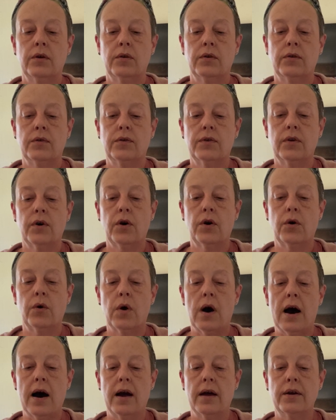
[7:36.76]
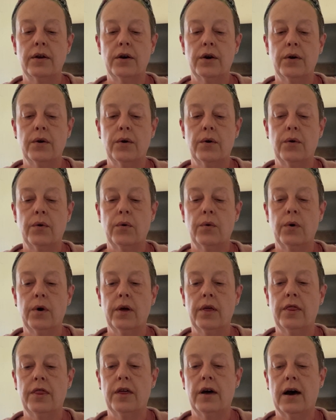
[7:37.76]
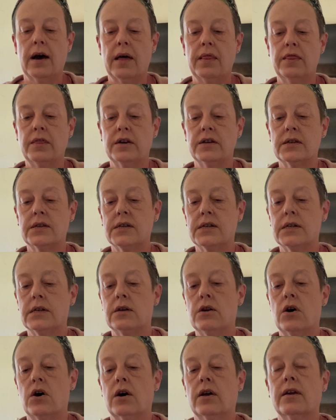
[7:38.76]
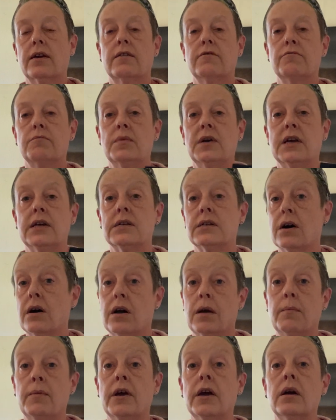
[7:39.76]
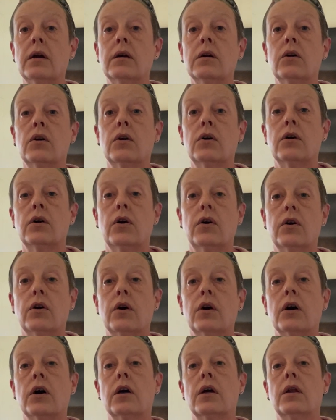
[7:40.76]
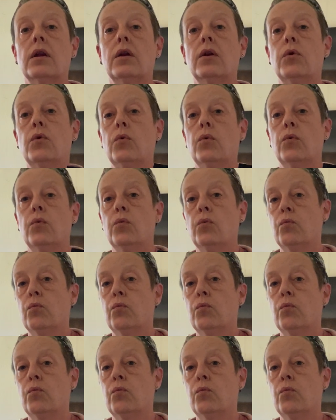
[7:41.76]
So I know that this did not give me timing on